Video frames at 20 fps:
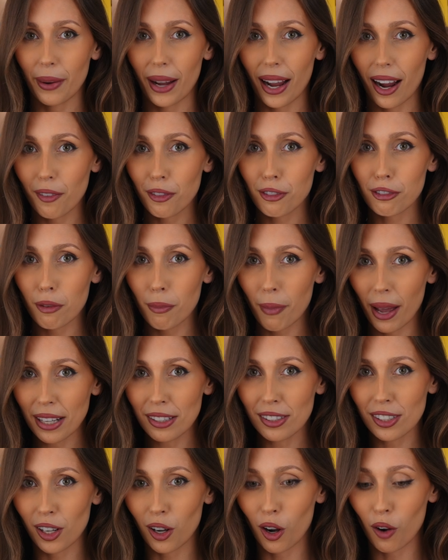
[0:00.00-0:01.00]
I have the
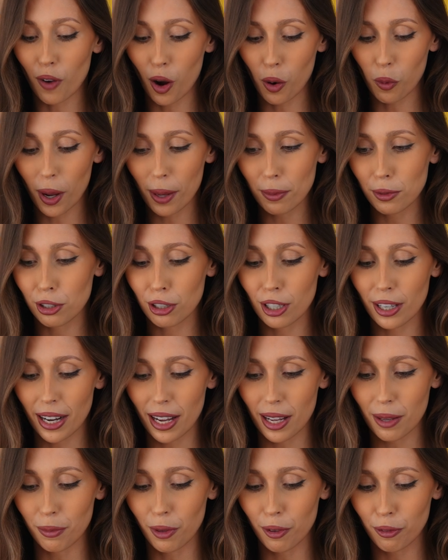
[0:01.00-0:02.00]
remainder of our whipped
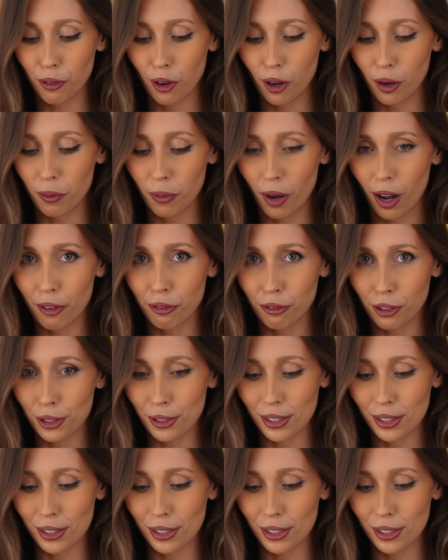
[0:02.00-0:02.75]
cream from our fruit